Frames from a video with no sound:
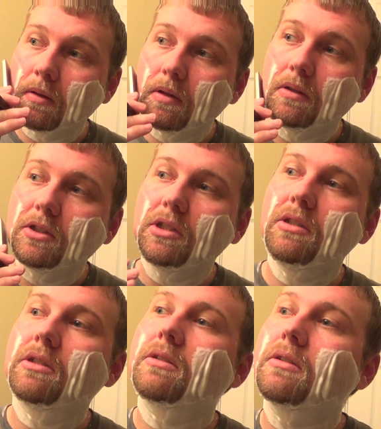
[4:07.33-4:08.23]
the
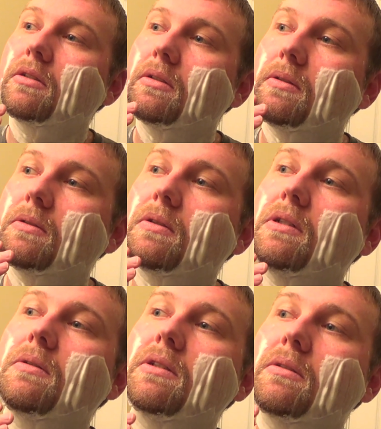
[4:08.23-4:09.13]
genius
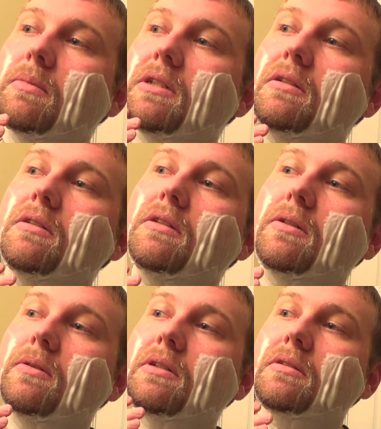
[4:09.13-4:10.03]
straight razor maker
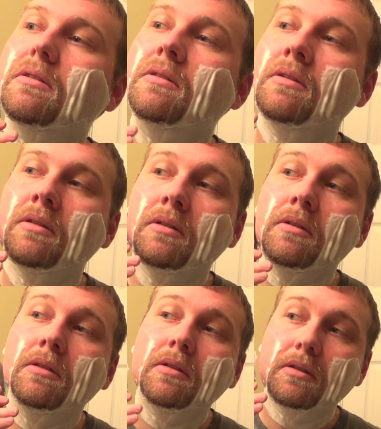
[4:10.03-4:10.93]
known as
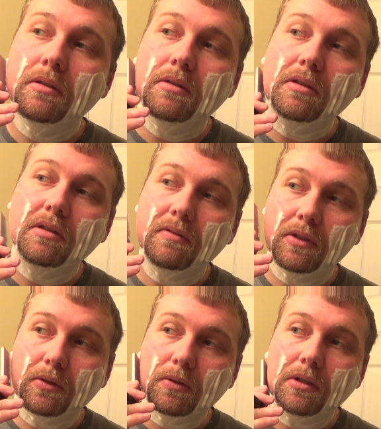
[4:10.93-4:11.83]
Stephen
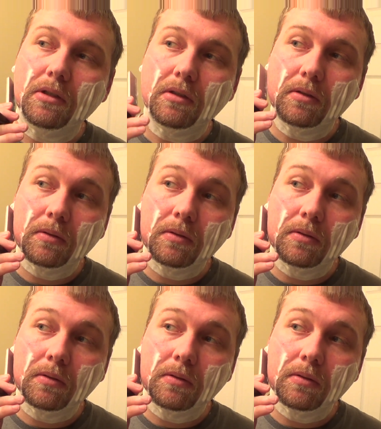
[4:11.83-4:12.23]
Joyner.